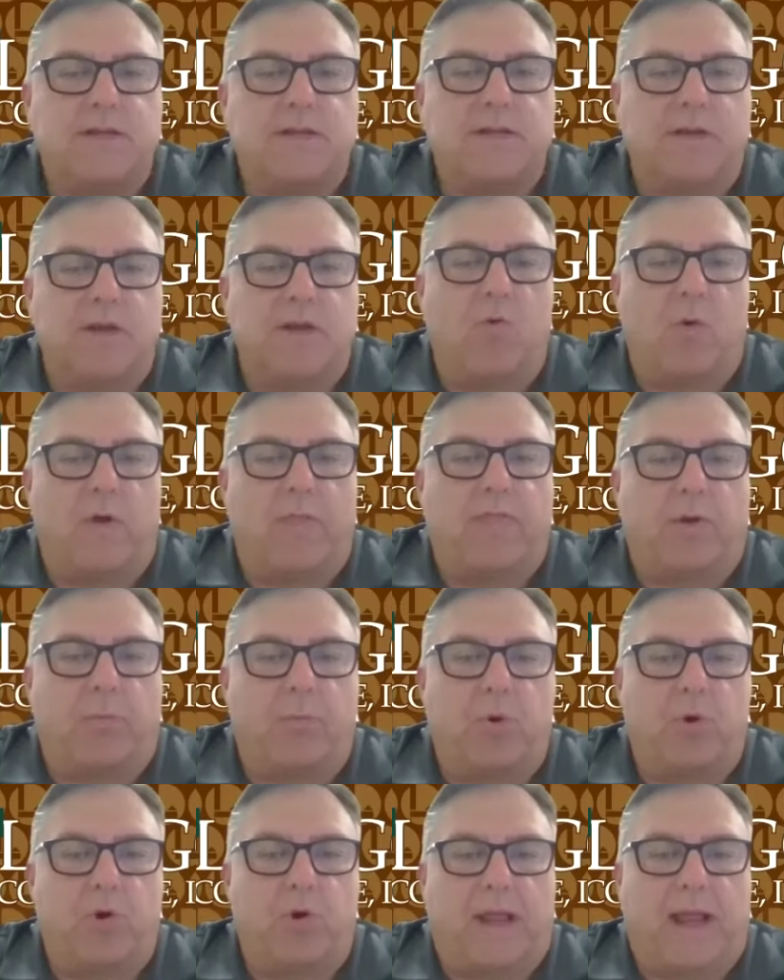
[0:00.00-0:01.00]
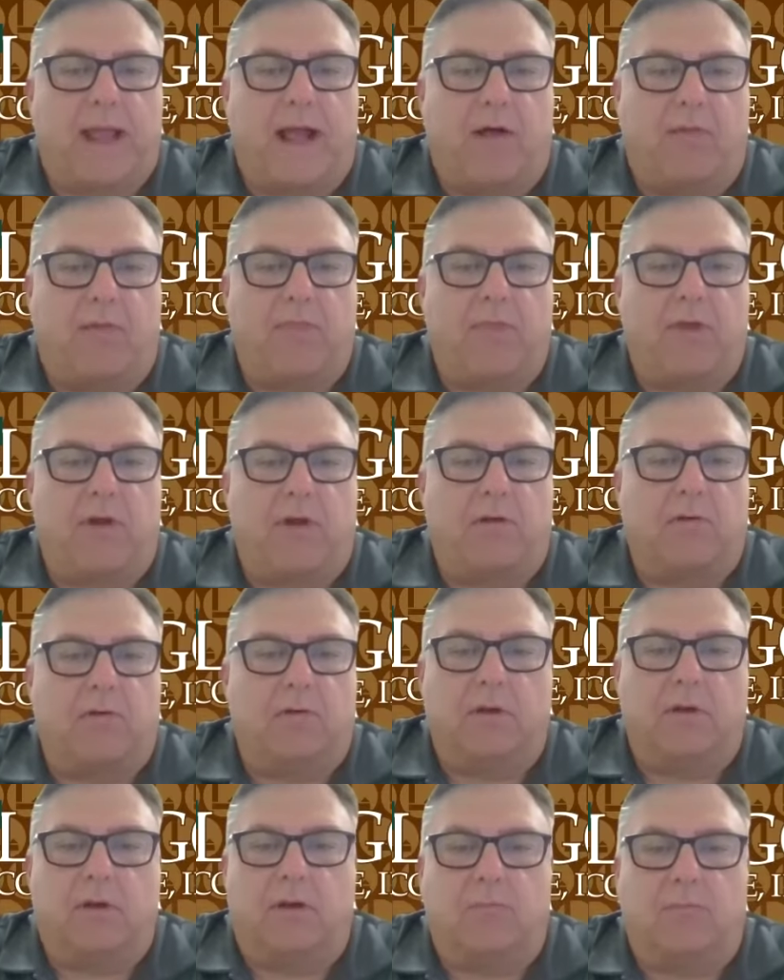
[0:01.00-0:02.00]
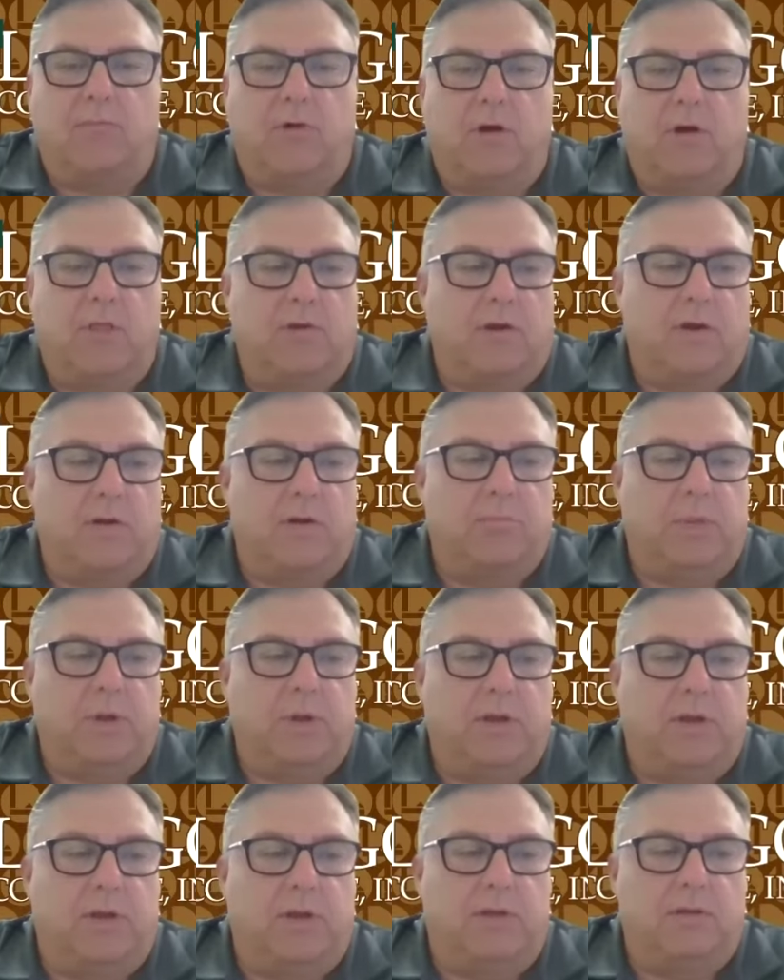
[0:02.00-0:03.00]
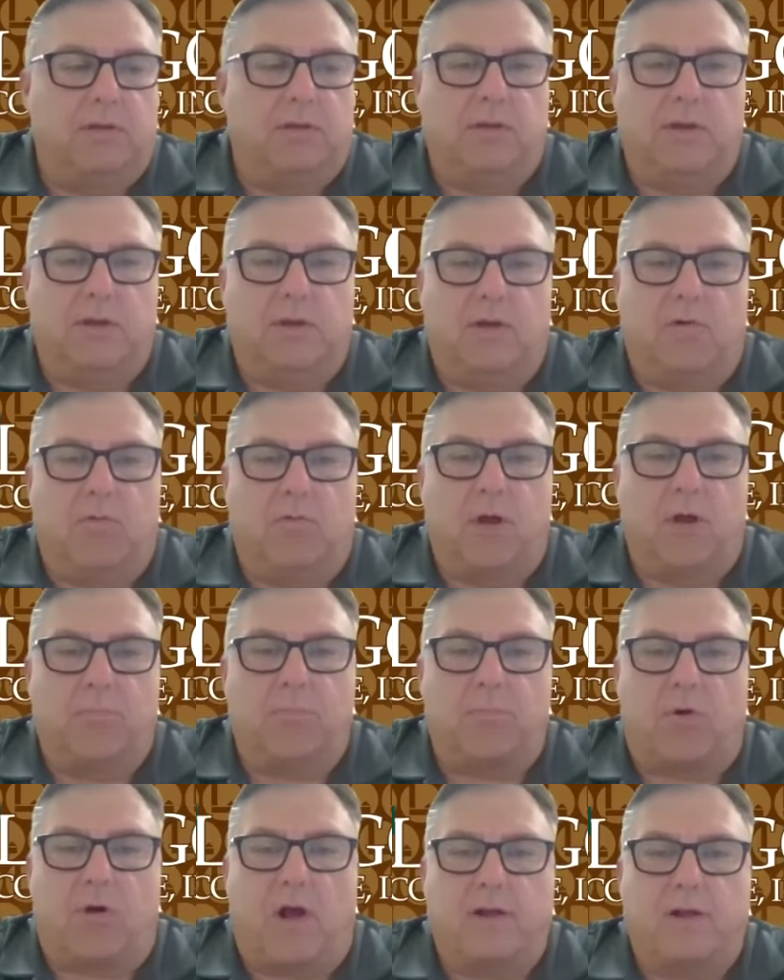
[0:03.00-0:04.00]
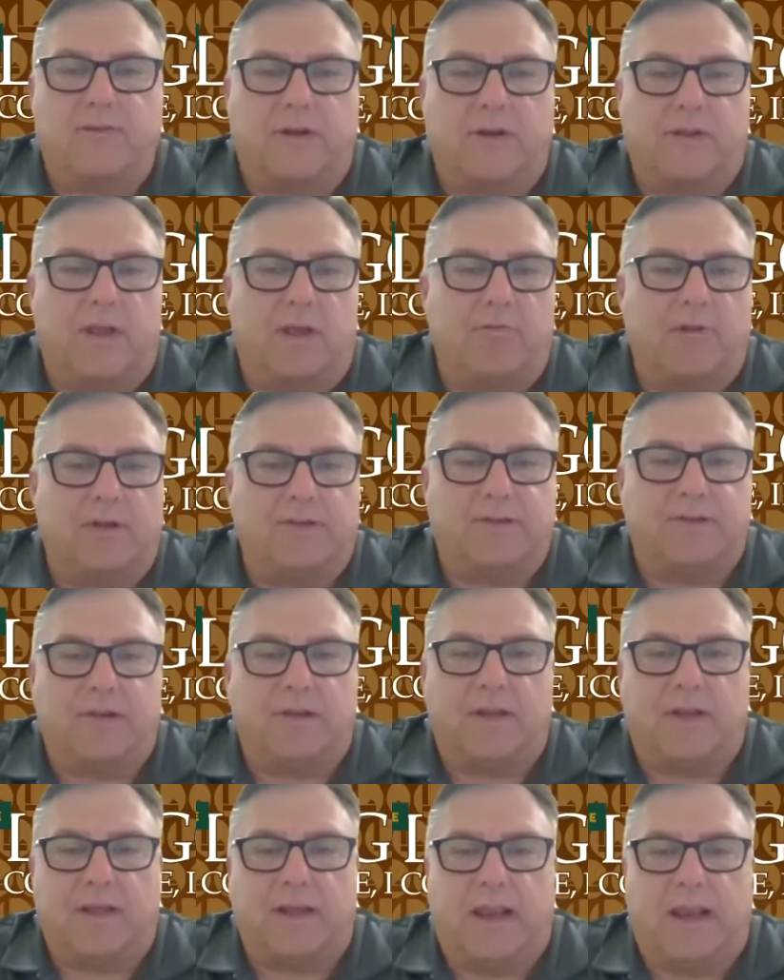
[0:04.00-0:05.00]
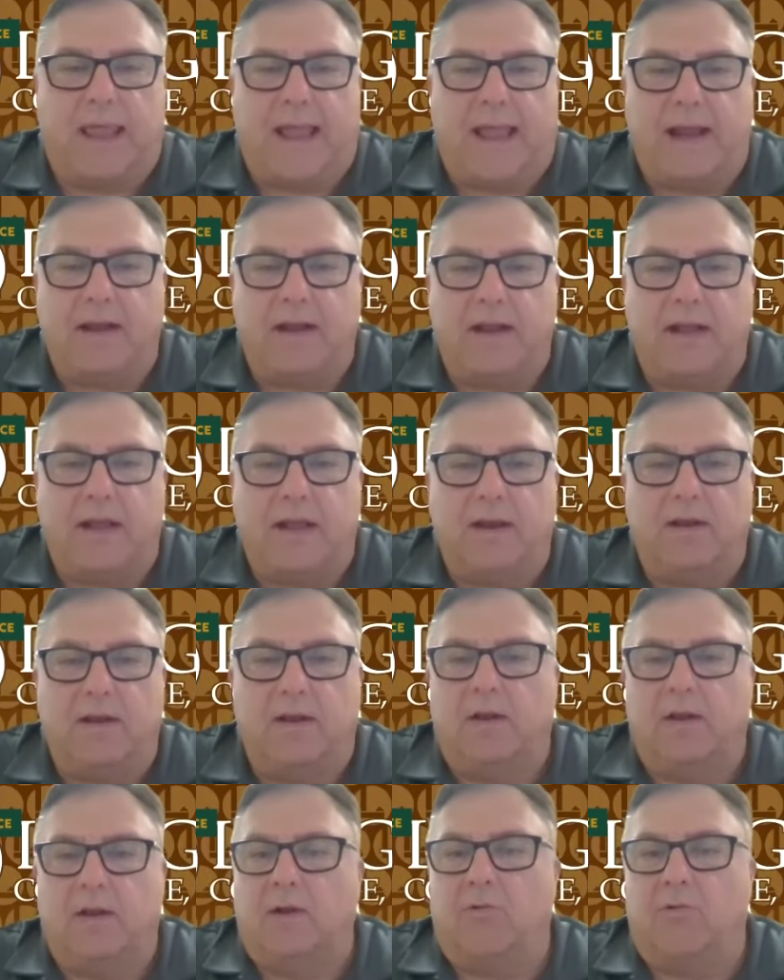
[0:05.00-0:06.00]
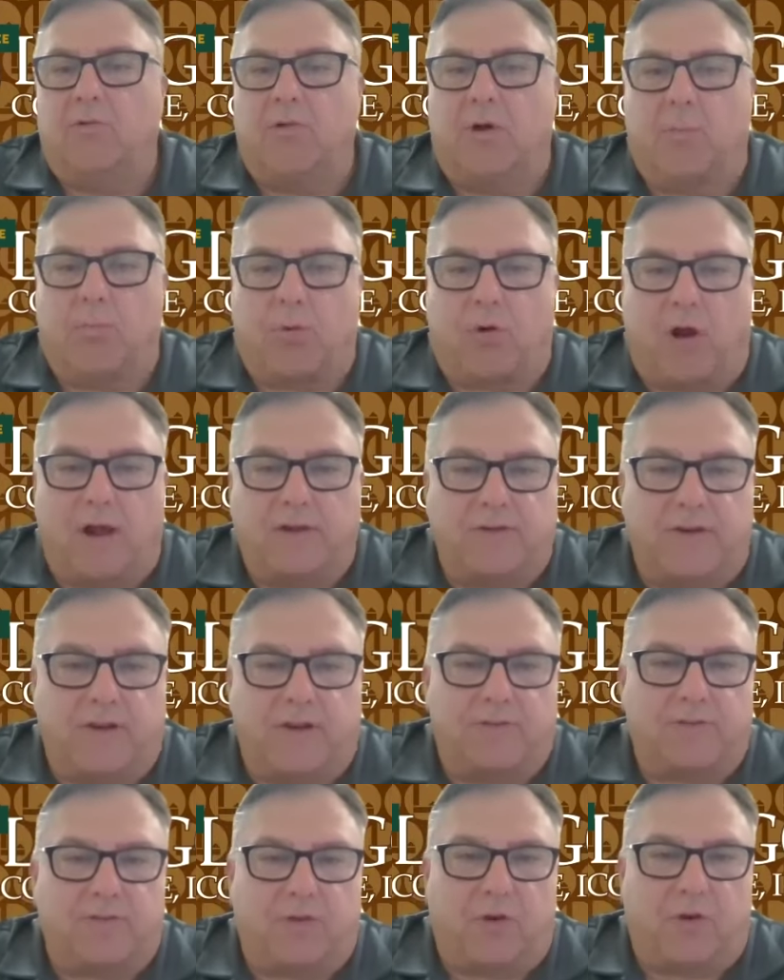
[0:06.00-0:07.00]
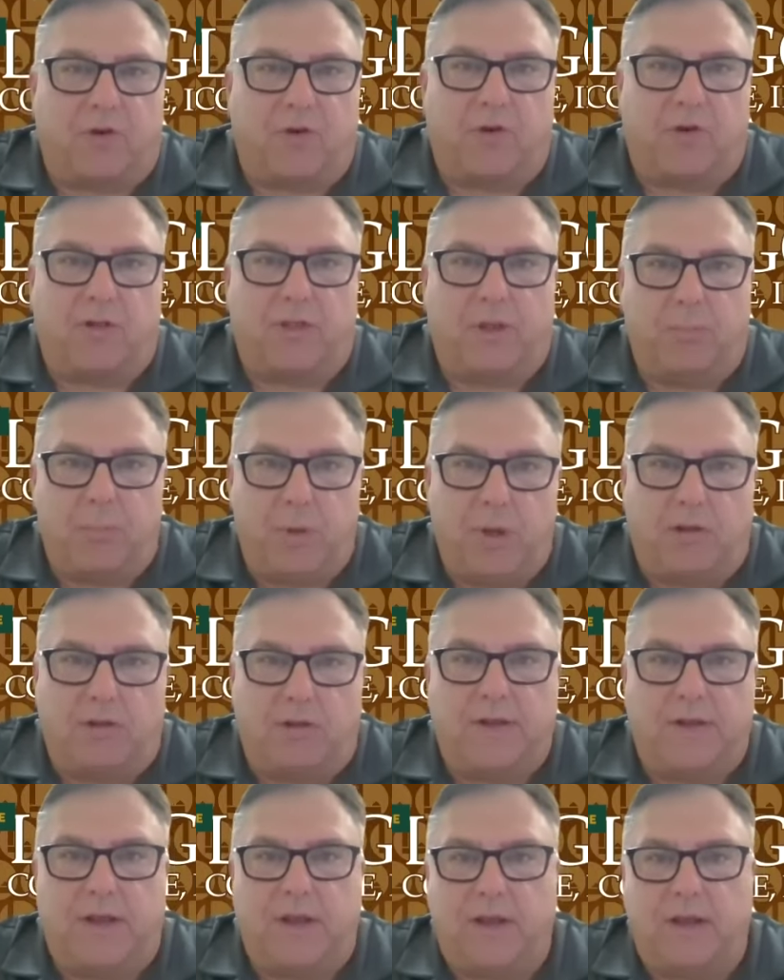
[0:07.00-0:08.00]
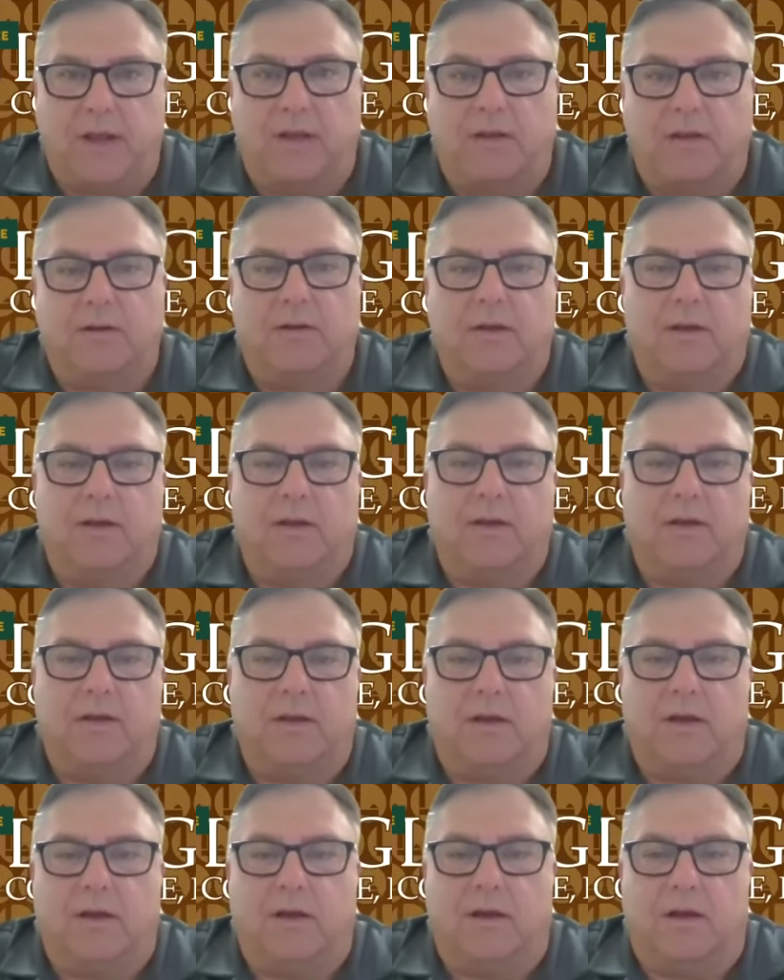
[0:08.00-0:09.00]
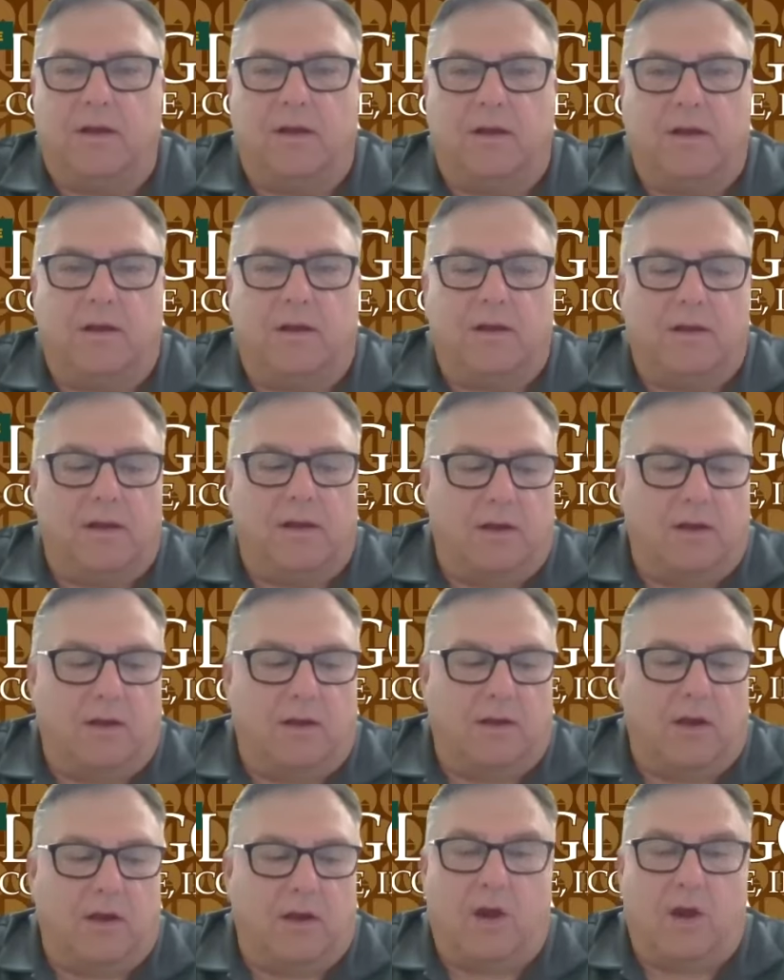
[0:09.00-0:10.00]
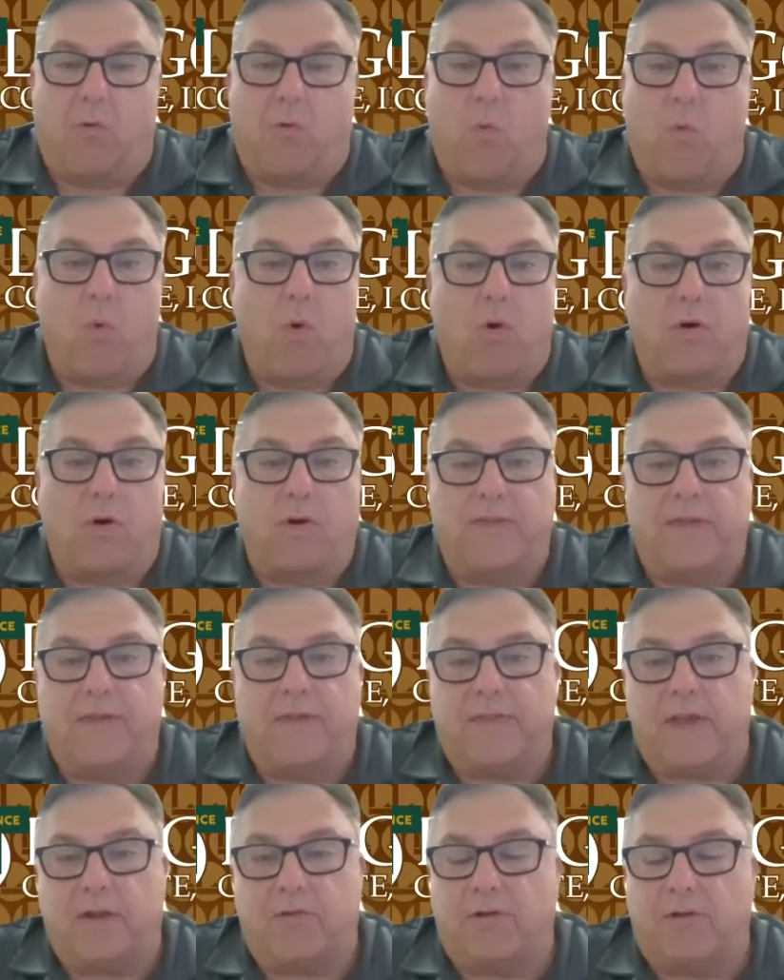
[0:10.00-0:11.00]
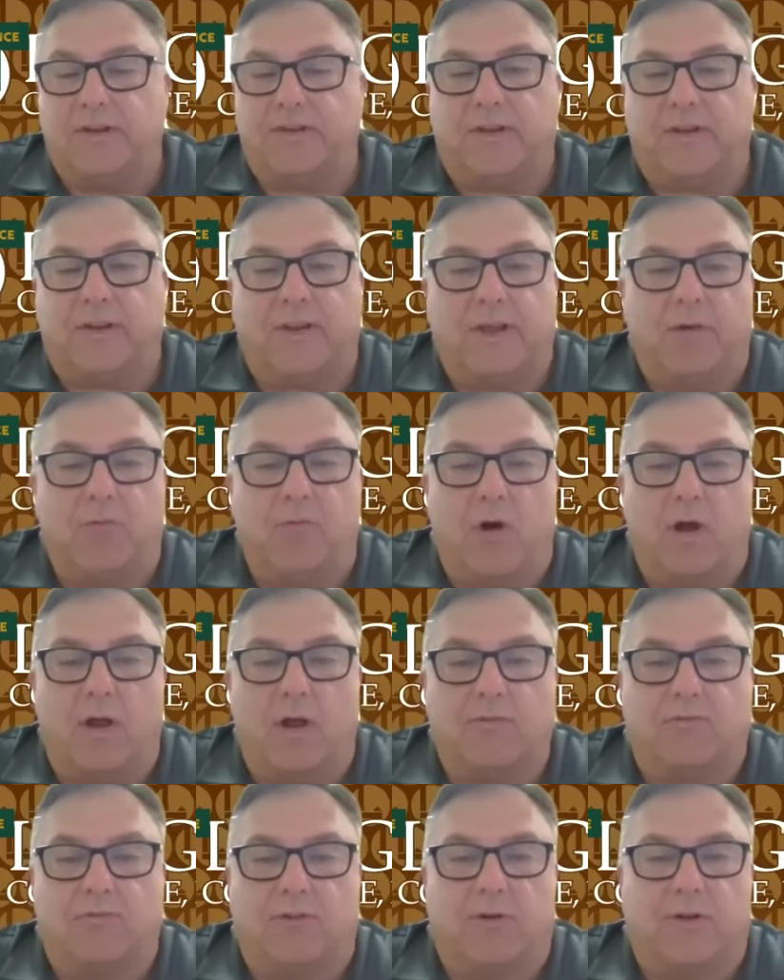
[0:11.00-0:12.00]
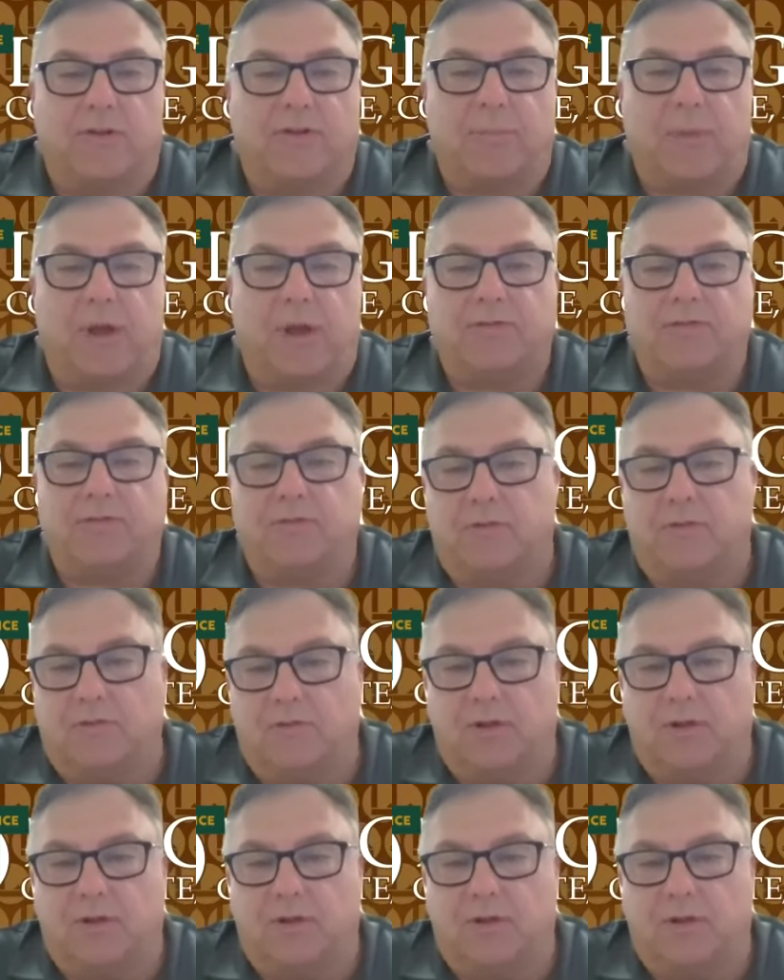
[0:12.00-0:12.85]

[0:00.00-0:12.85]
know what they're putting out there, whether it be, what project they recently landed, what projects they're currently building, an award that they recently won for a special